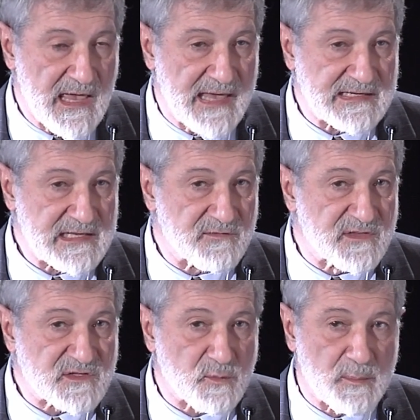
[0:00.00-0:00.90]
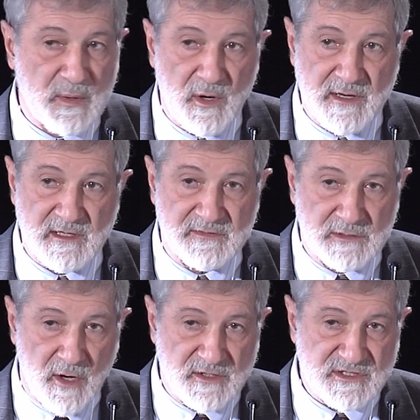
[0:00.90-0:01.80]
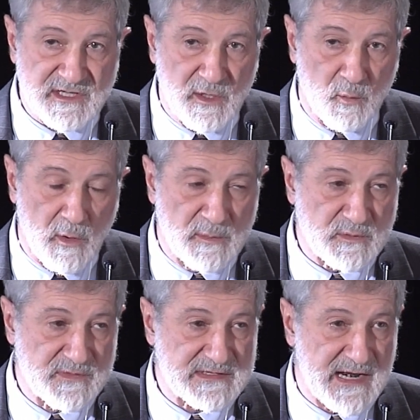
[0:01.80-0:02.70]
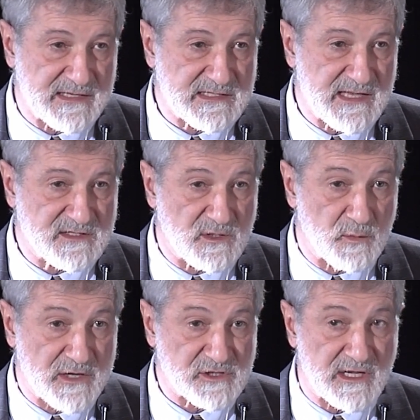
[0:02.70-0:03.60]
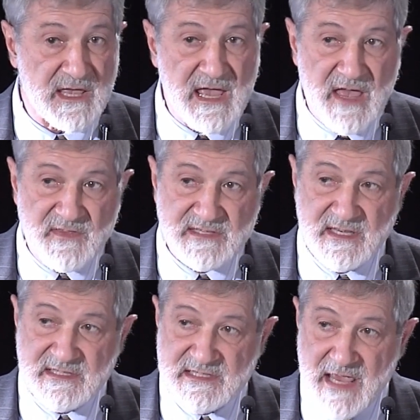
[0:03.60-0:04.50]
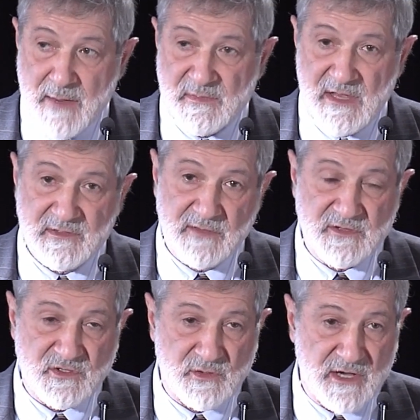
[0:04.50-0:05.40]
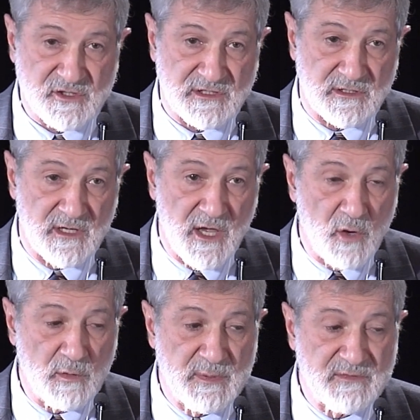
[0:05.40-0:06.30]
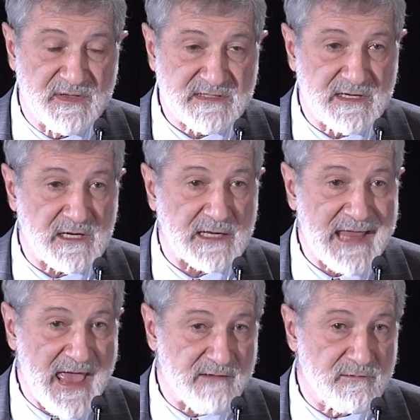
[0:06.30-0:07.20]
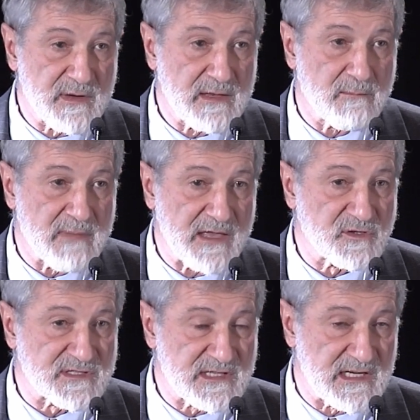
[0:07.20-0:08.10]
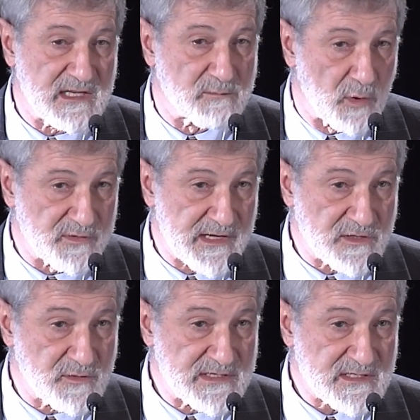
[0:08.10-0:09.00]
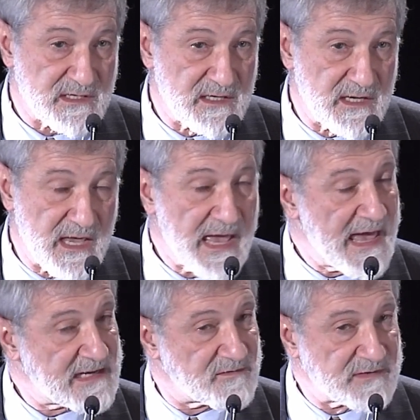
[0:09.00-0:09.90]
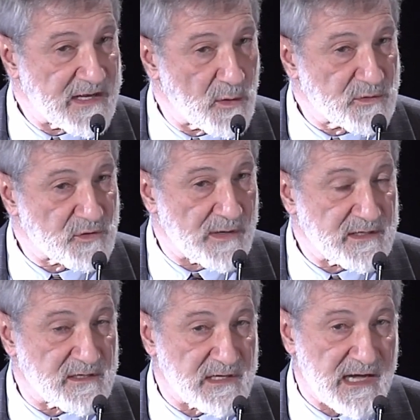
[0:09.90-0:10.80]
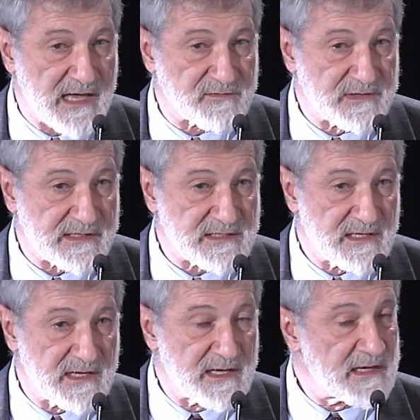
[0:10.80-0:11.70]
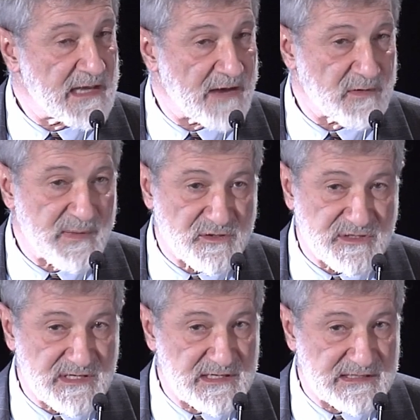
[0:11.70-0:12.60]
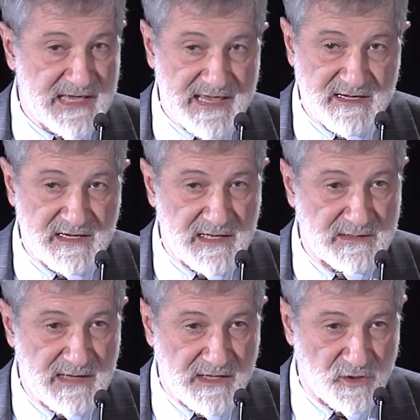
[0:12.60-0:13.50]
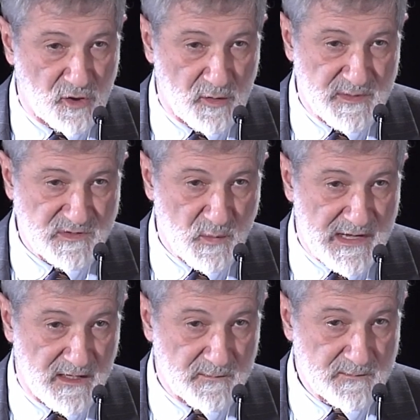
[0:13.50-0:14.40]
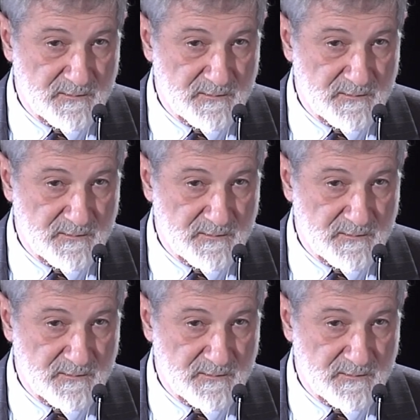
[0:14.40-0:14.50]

And if this were part of a large scale war between the United States and Russia, this same level of destruction would be visited on every major city in both countries. And if NATO were drawn into the conflict, every major city in Canada and, and Europe as well.